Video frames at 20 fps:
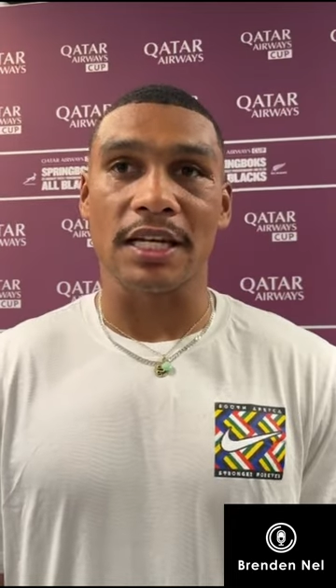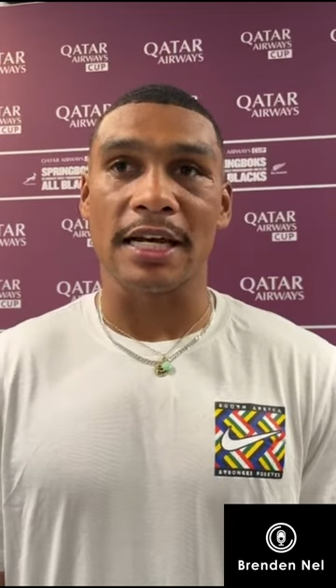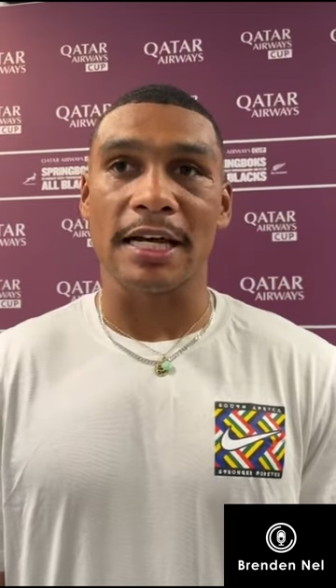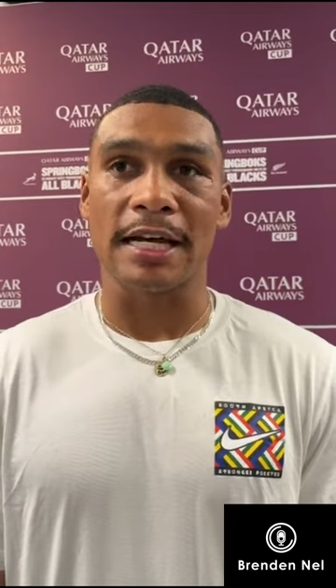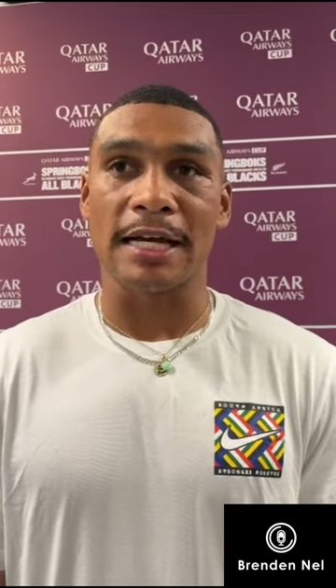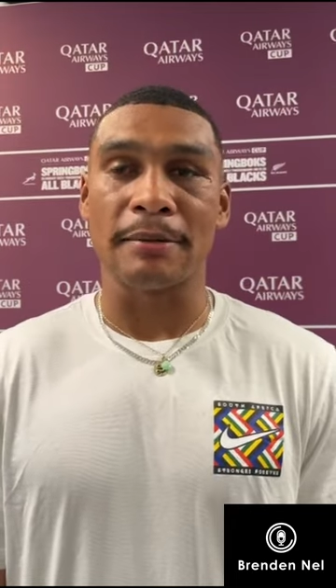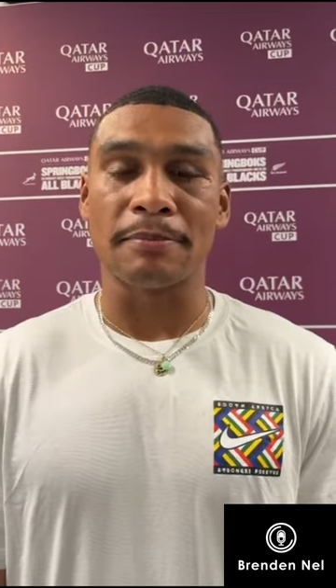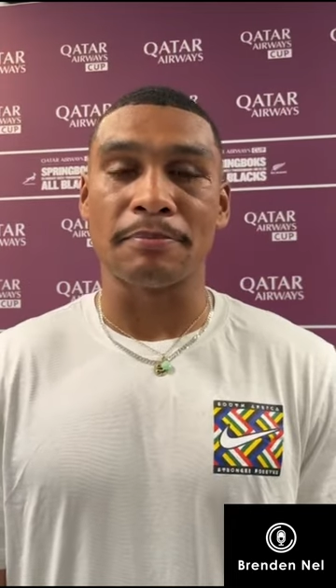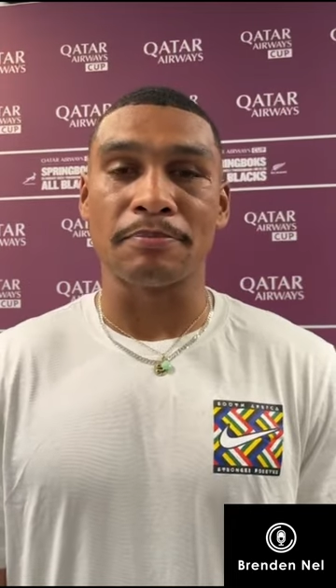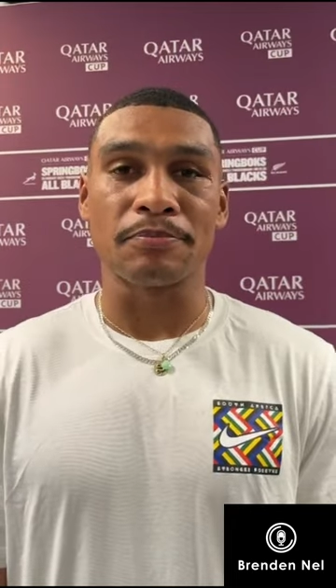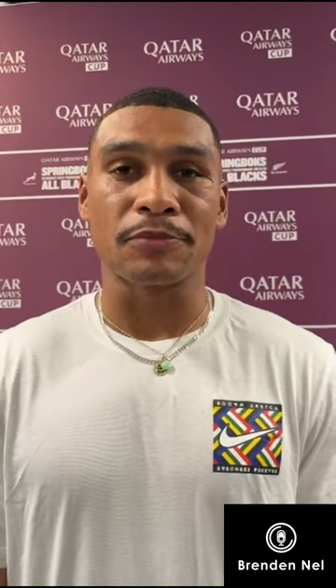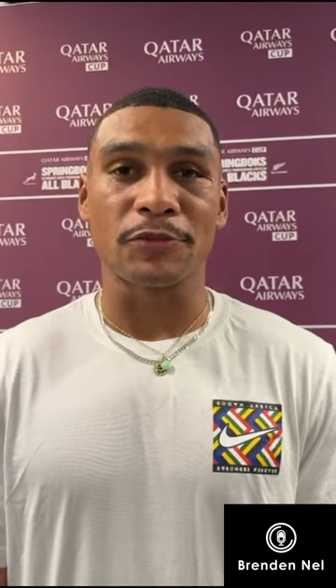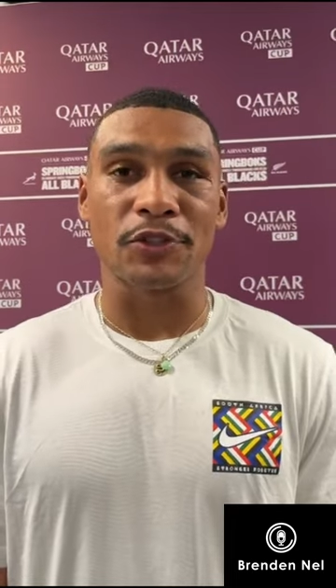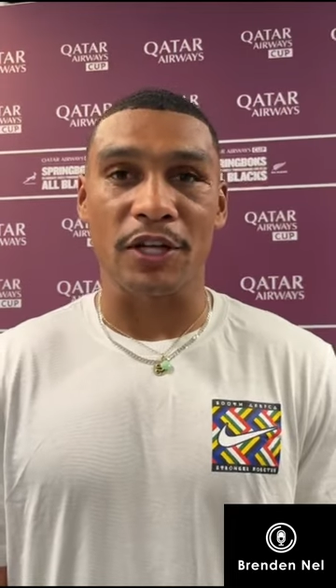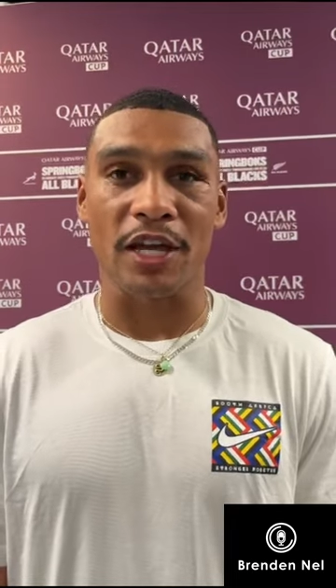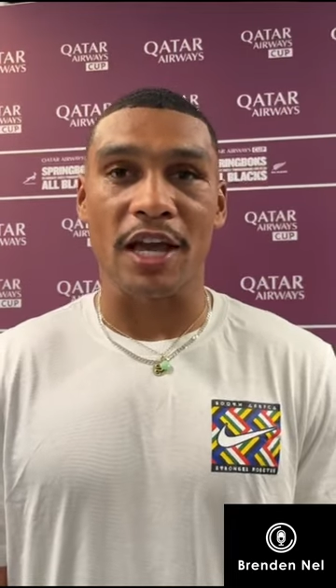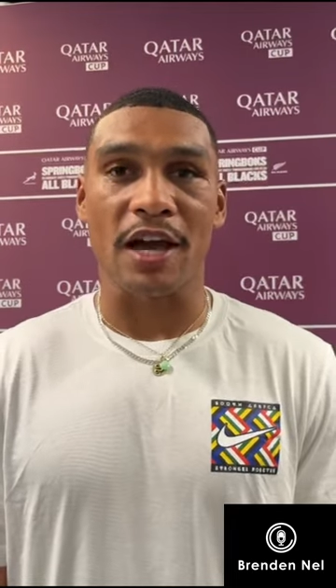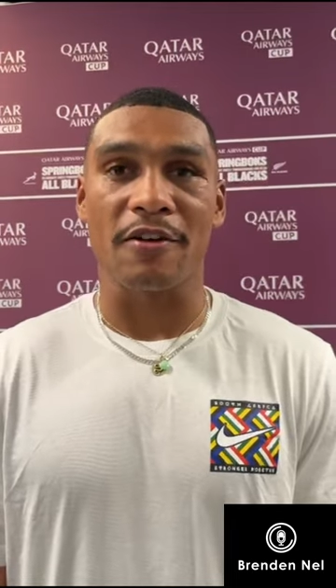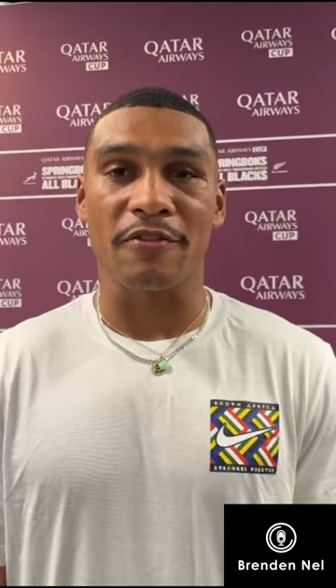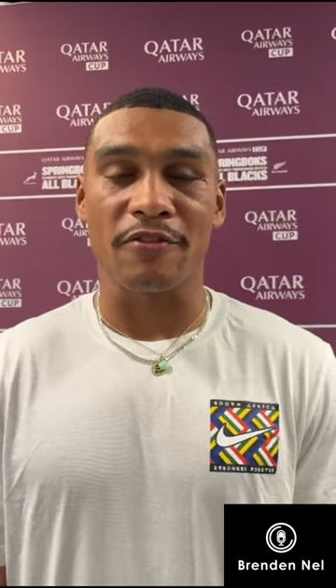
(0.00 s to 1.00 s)
Um,
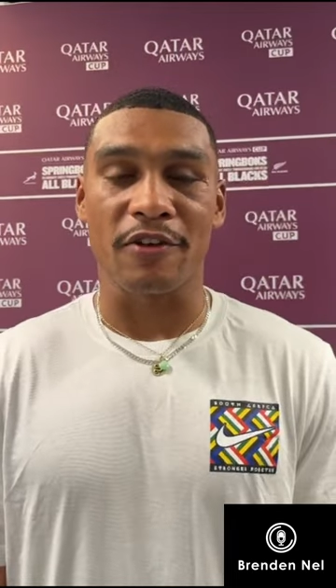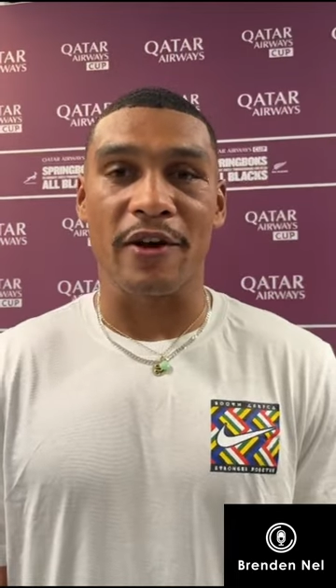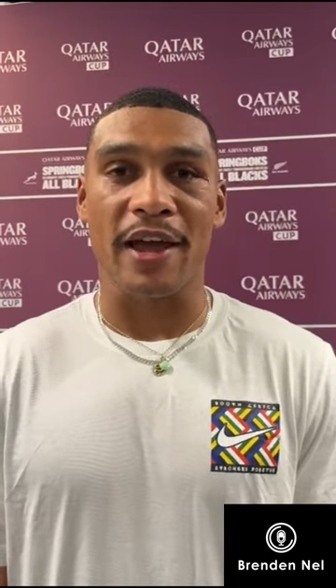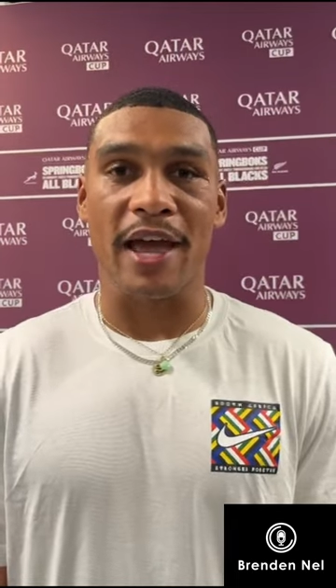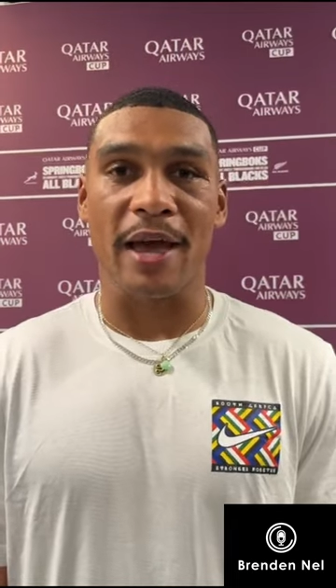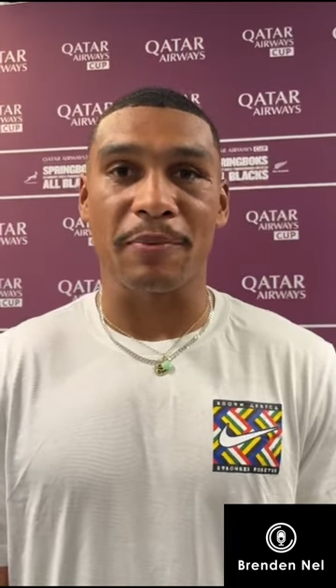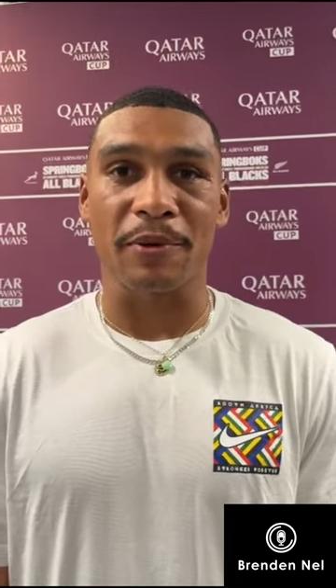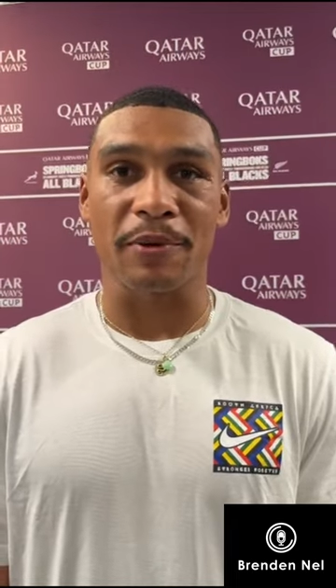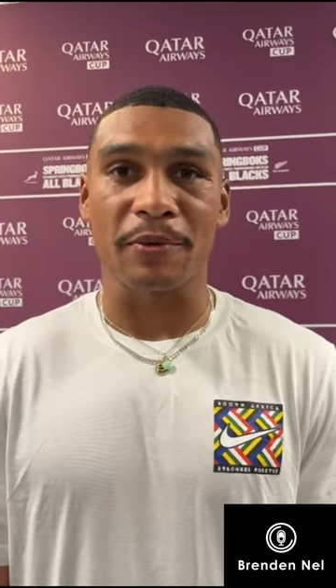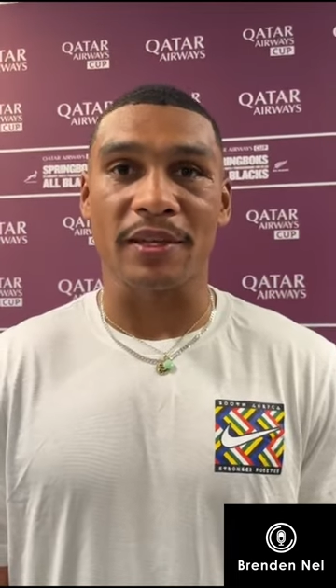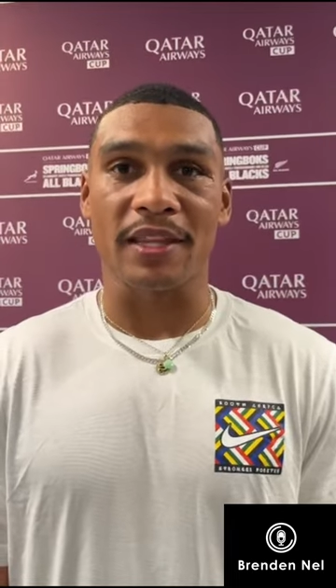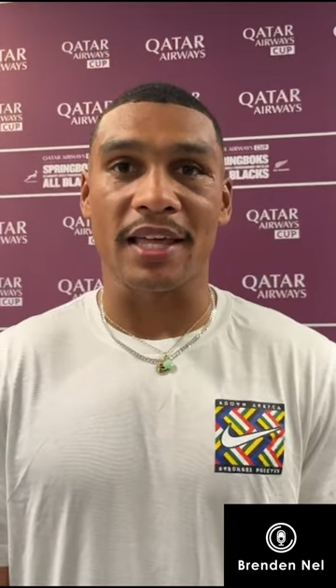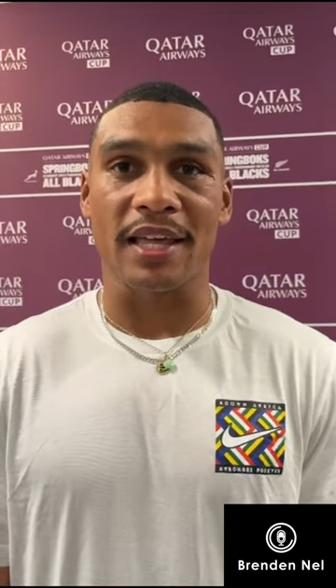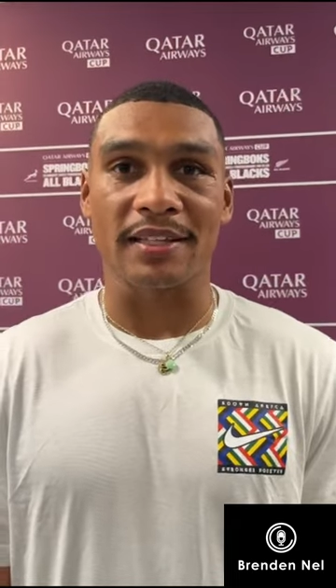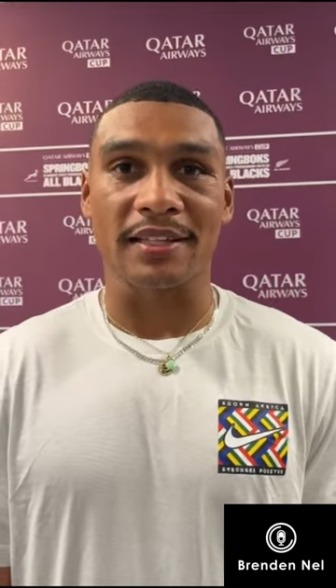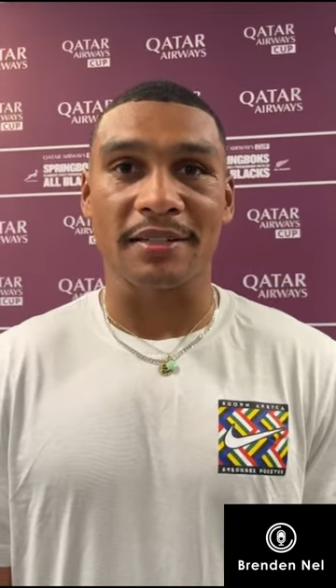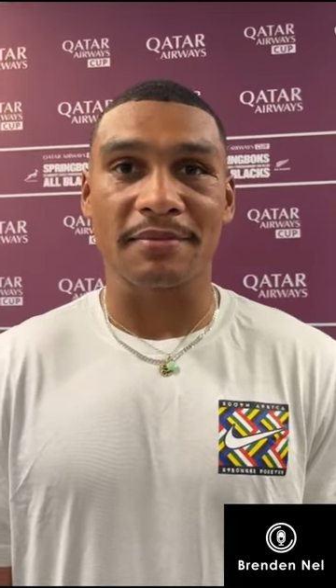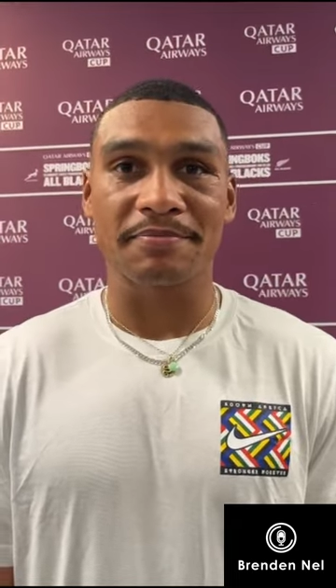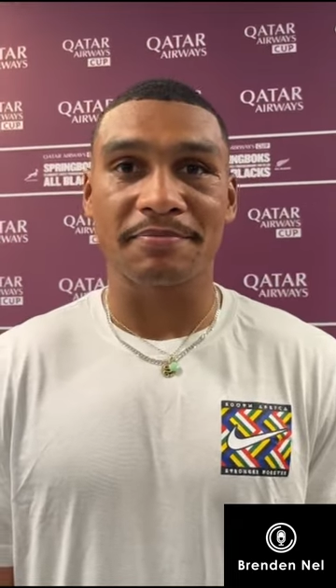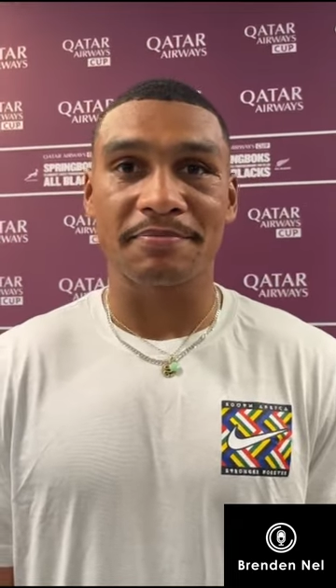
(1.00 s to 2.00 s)
so, yeah, very happy with
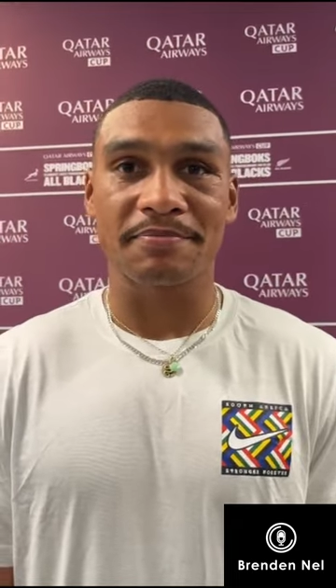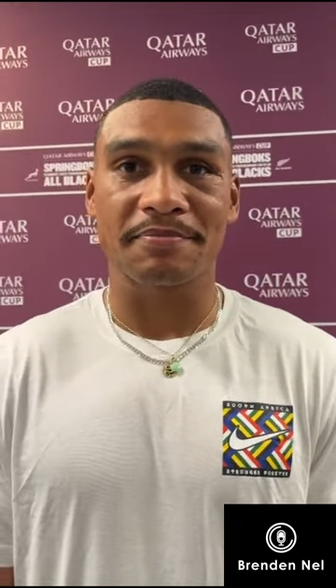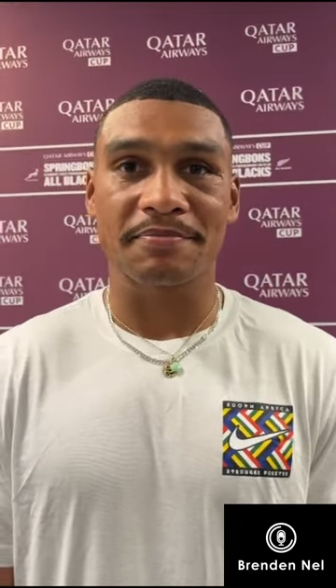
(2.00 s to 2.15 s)
that.